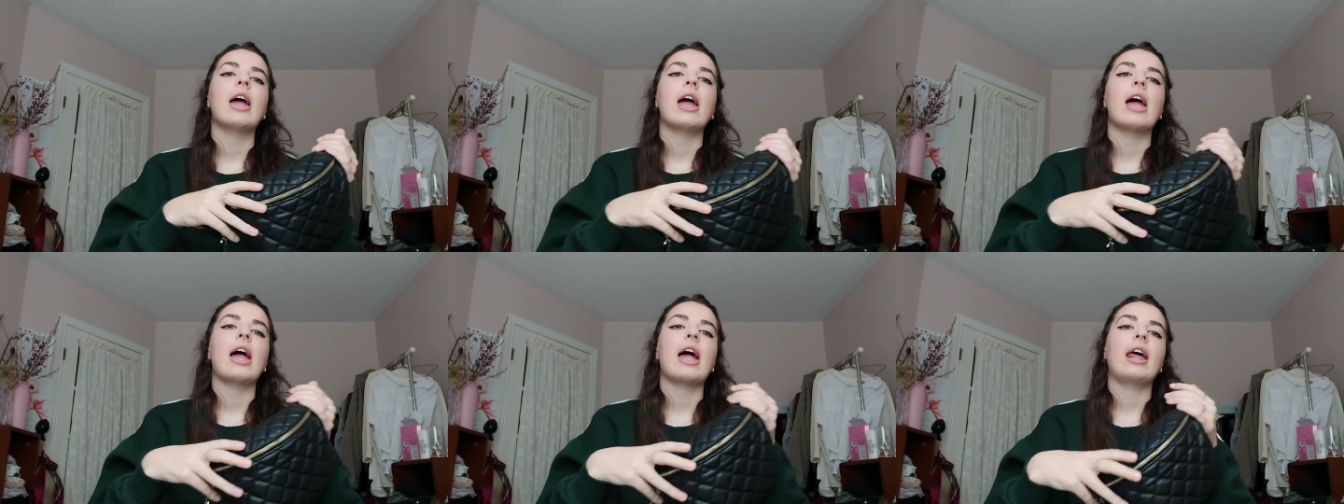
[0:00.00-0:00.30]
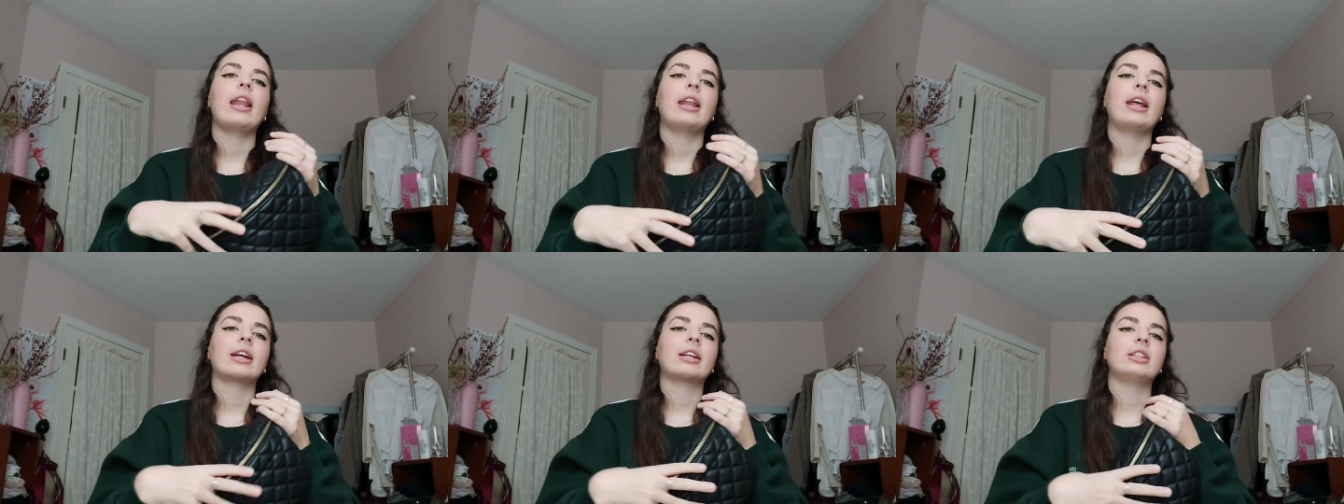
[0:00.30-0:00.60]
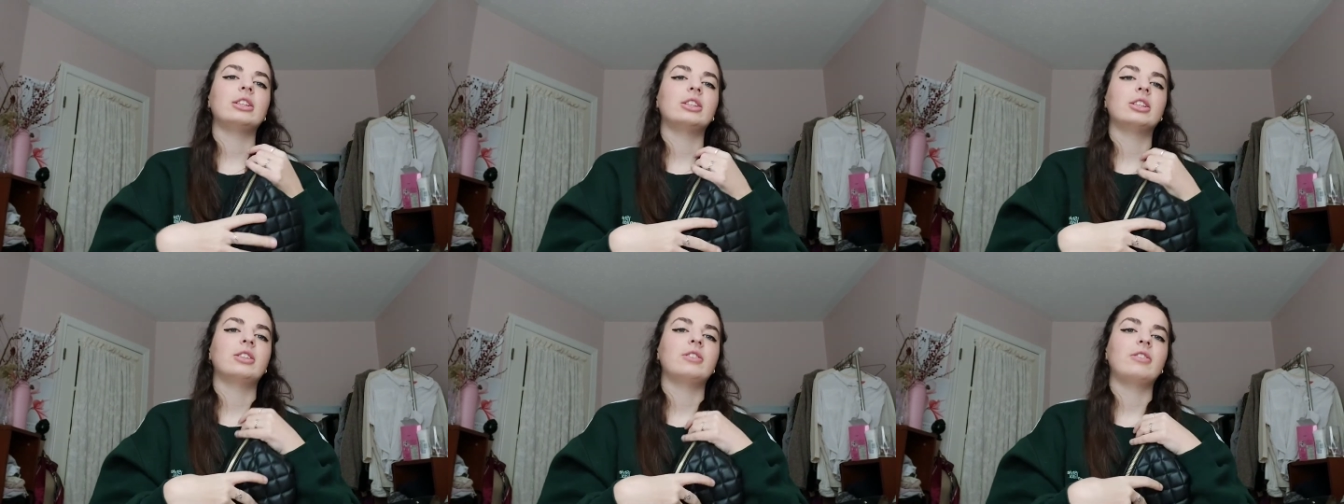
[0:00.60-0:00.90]
and that
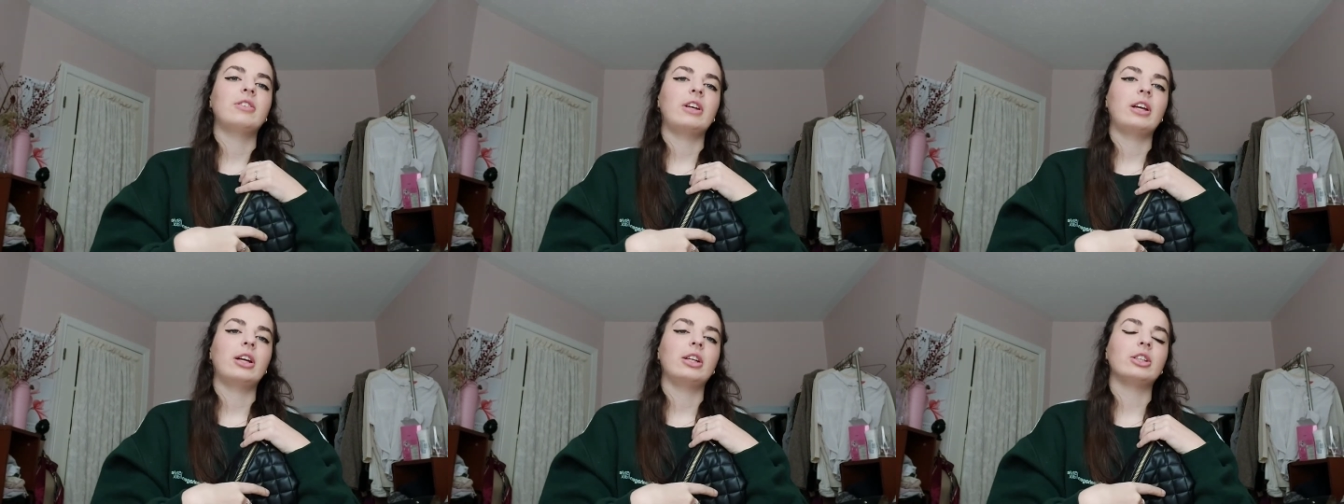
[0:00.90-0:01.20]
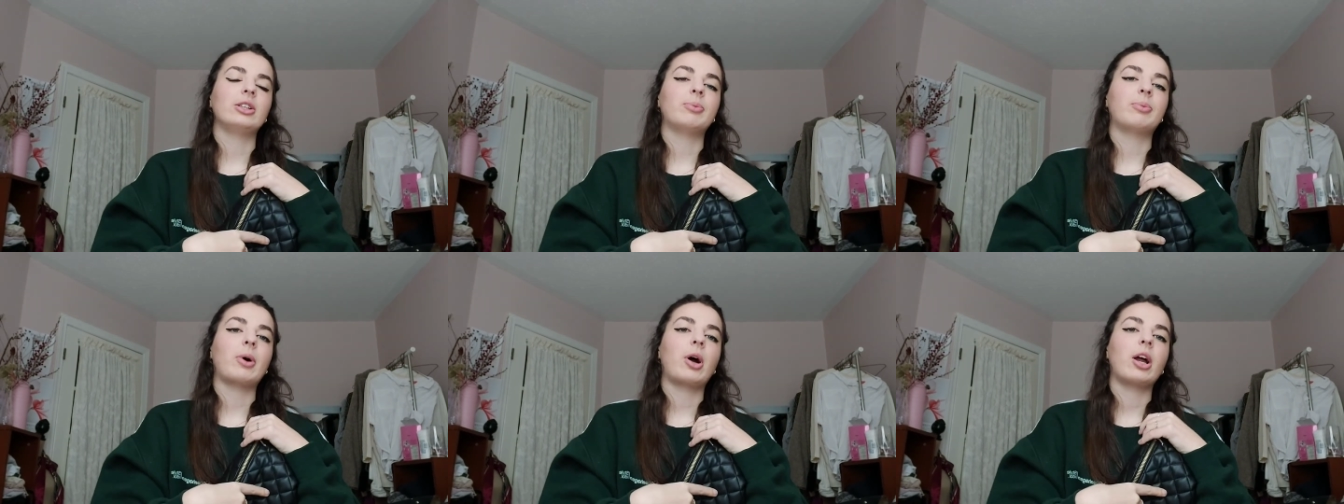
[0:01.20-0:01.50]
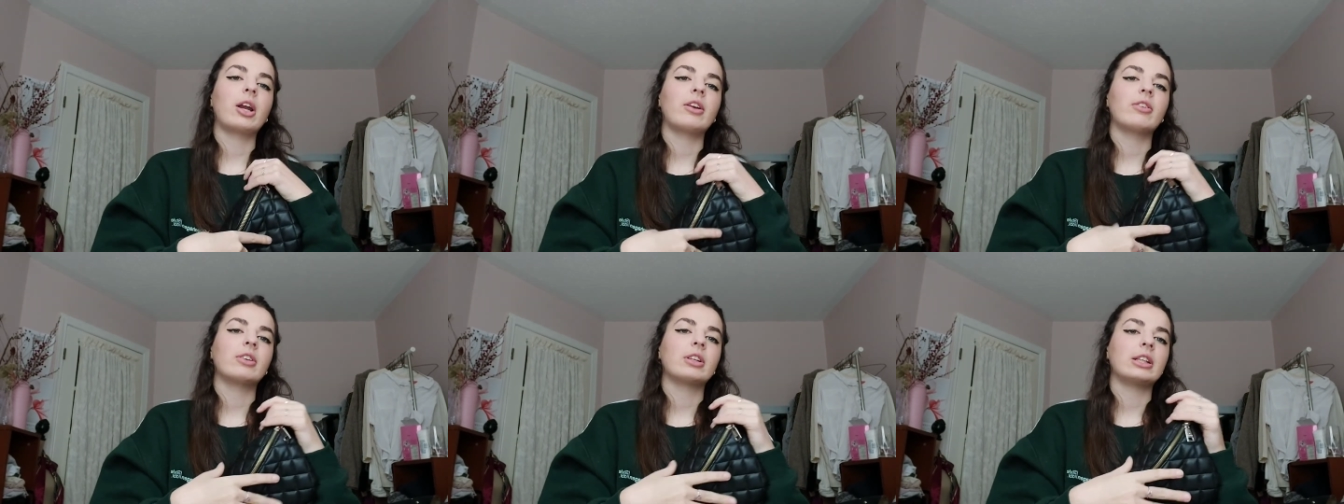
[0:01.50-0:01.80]
can just fit on your
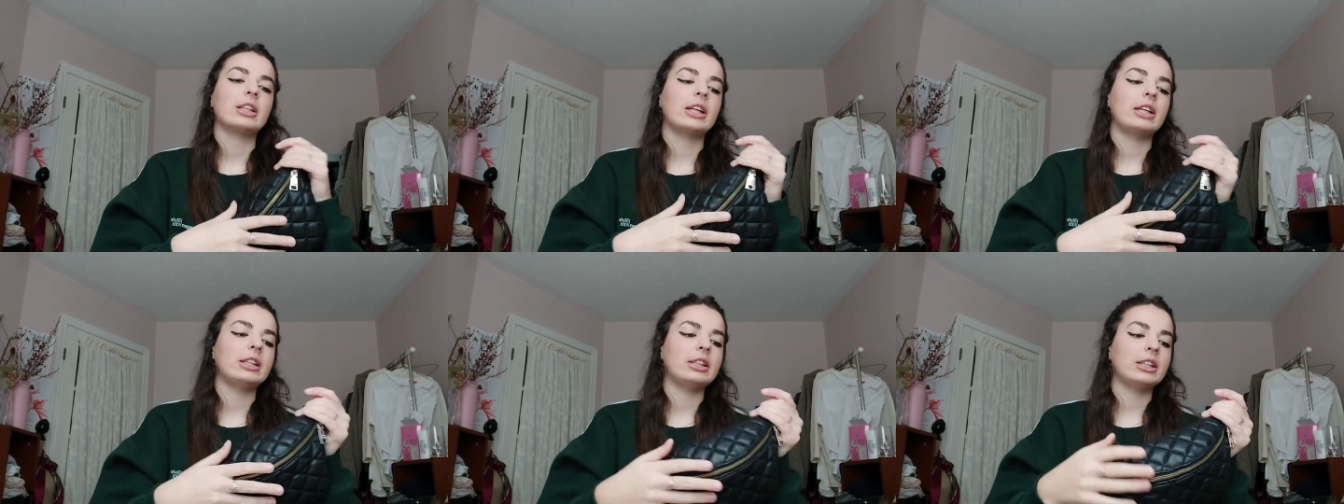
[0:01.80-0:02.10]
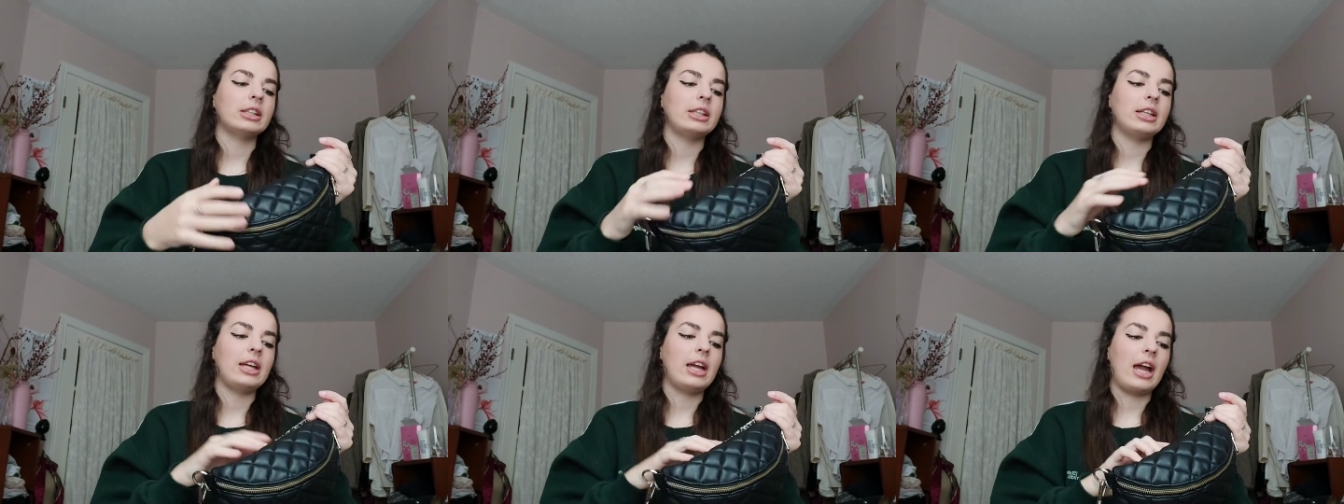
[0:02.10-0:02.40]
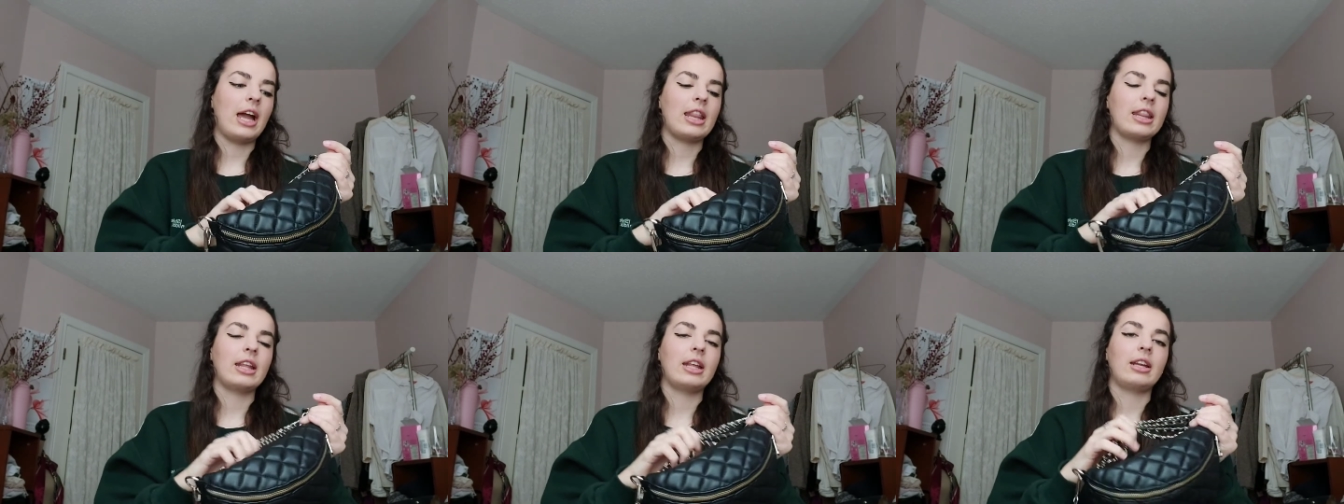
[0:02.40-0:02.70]
body really nicely.
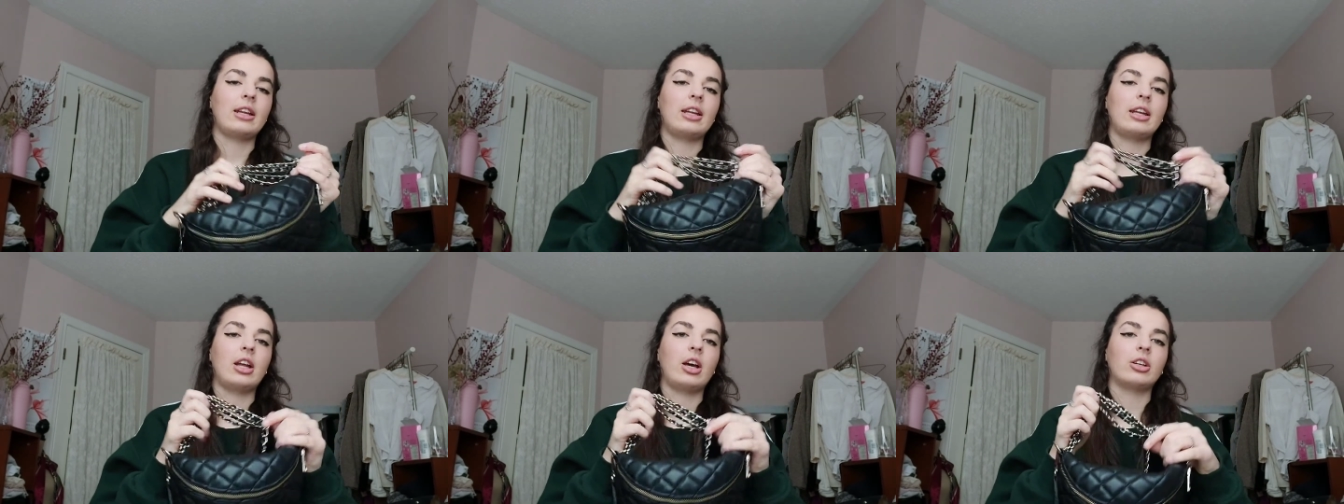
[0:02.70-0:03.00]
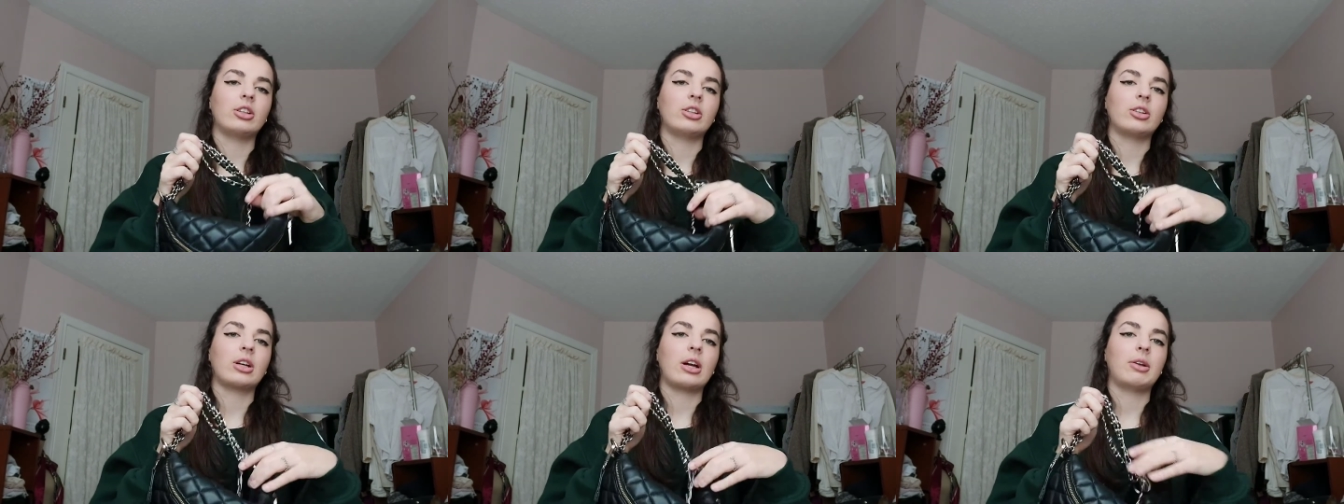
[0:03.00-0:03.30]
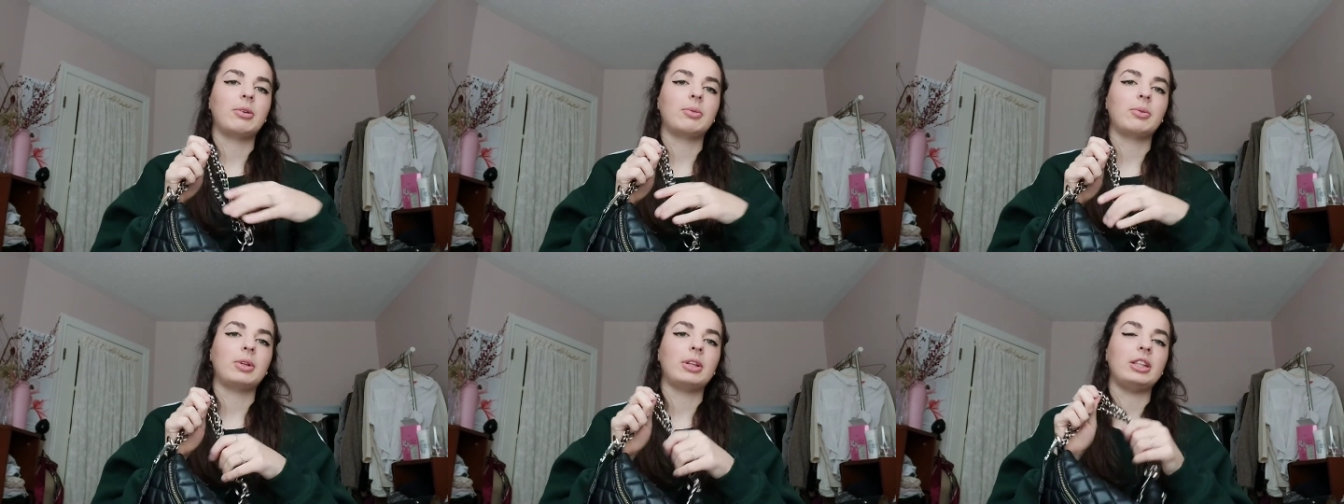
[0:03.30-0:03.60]
And then it also
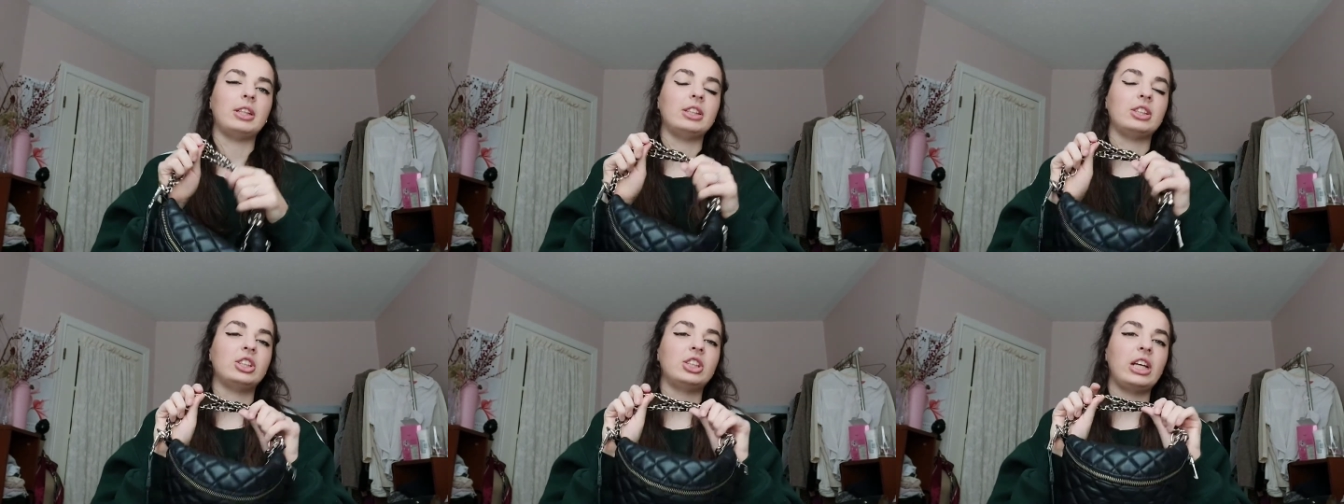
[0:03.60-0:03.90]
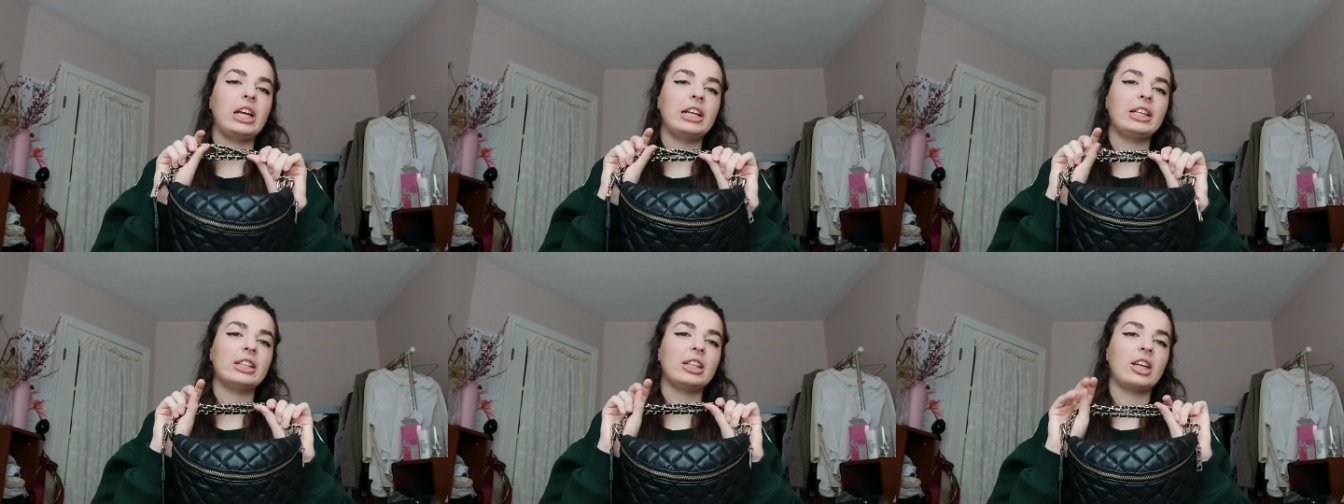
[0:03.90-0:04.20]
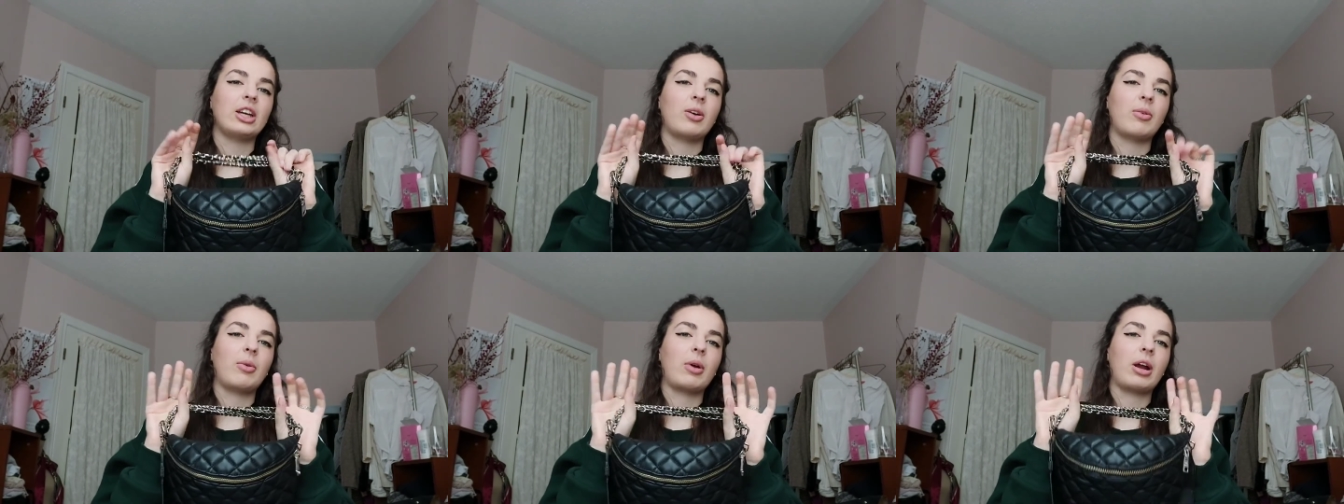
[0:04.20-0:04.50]
comes with these chains that you
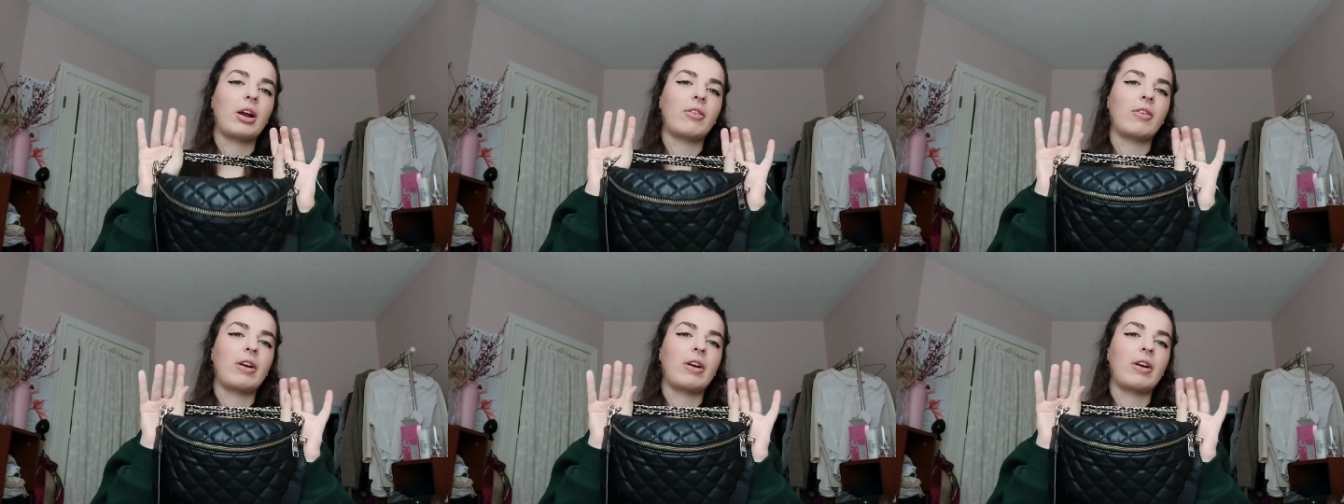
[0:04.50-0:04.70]
can wear